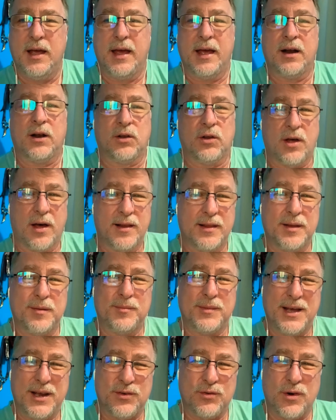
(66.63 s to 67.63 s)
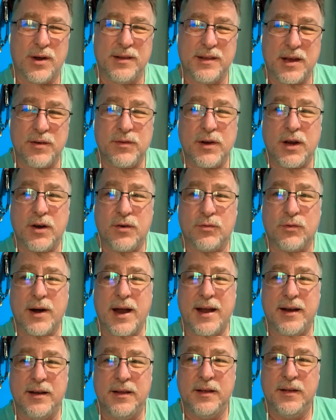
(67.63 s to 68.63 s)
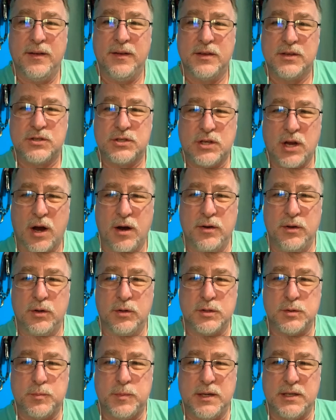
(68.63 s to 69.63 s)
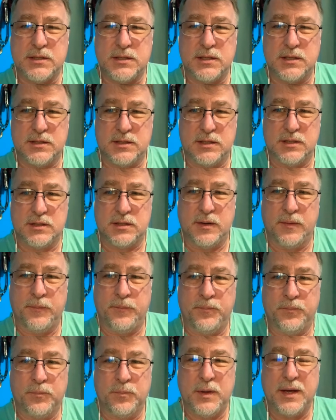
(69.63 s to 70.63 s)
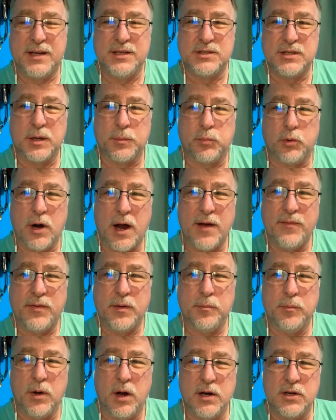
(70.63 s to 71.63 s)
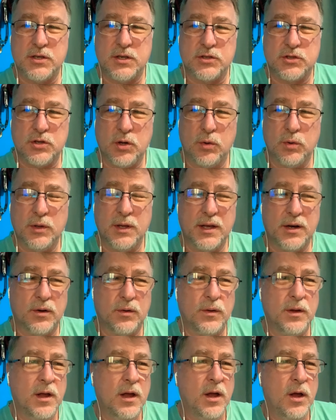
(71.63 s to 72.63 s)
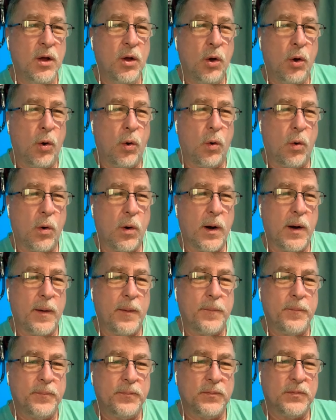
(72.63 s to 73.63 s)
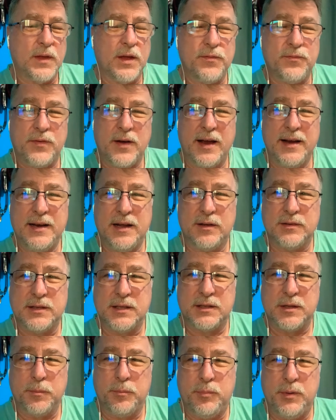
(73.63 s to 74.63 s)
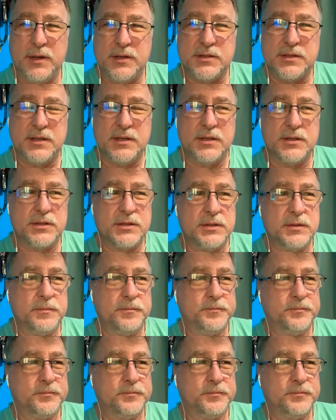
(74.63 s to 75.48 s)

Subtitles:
And a lot of them later on, they regret starting those businesses because of the profit margin is so little, or they find out that the business,